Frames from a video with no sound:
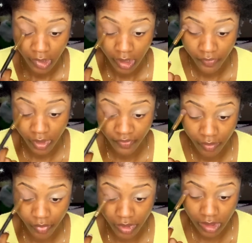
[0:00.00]
even if I'm
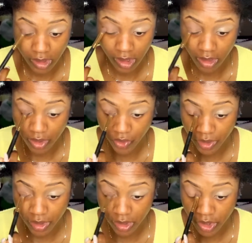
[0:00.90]
putting like a
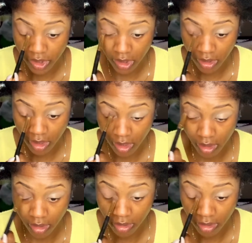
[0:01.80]
transition in color,